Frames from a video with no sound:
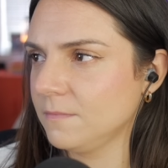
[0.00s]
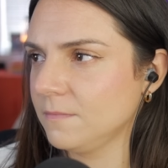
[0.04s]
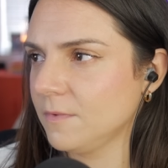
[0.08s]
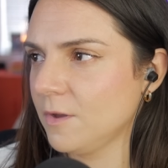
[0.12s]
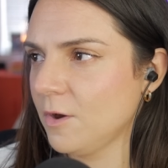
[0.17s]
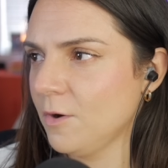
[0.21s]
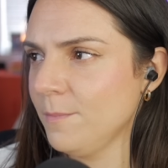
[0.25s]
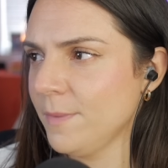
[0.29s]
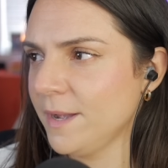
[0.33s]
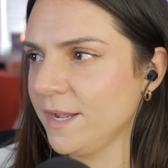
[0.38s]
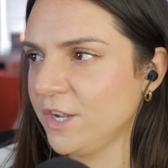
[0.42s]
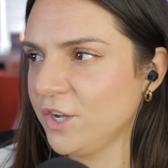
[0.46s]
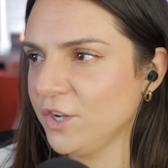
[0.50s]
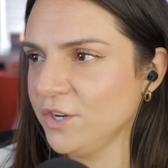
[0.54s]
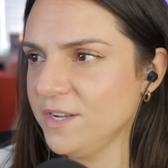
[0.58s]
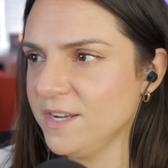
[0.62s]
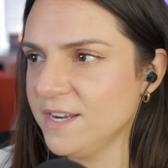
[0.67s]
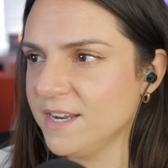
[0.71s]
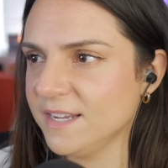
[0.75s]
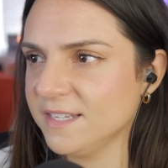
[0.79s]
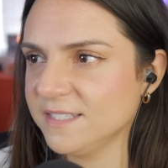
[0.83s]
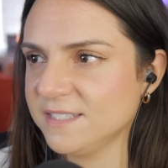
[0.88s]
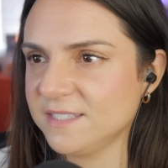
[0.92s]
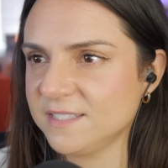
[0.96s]
Oh my
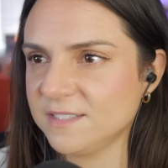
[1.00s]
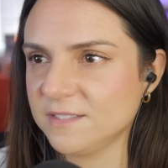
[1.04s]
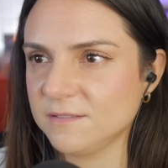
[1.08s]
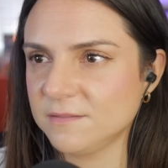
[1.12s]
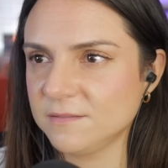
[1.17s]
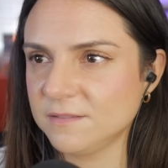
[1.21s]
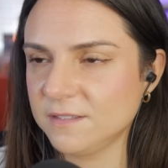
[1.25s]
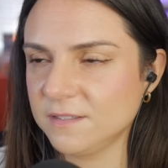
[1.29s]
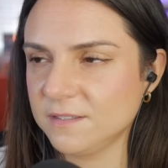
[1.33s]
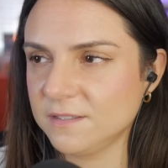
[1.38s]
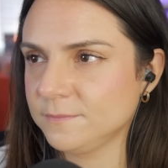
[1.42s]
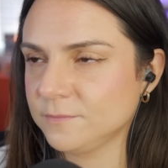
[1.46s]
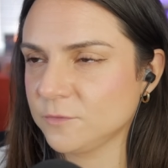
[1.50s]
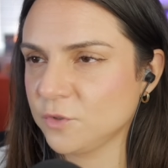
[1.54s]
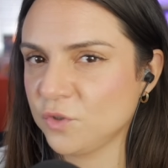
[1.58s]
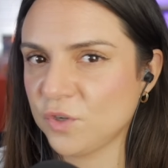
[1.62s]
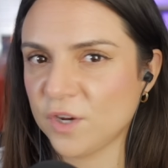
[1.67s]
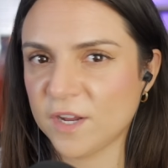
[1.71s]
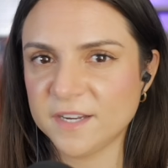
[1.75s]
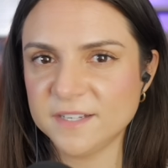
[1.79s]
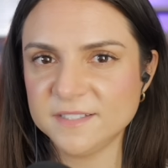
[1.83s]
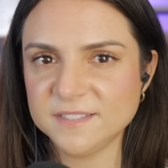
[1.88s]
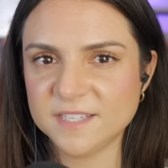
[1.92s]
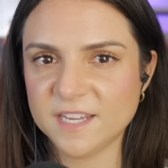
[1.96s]
goodness.
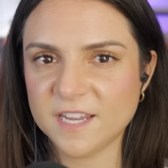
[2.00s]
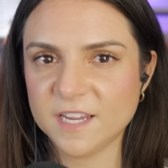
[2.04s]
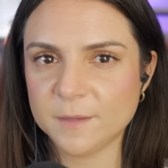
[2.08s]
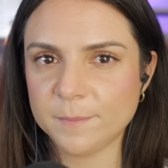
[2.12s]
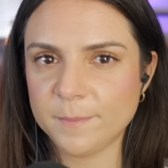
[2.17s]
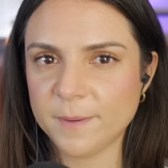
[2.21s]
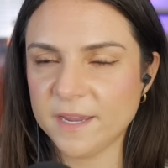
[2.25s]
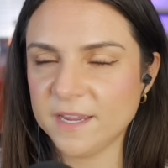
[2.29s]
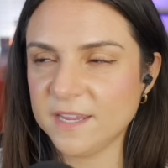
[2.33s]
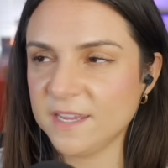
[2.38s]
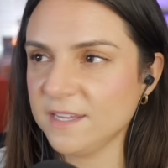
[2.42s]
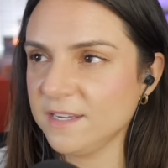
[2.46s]
Credits kick back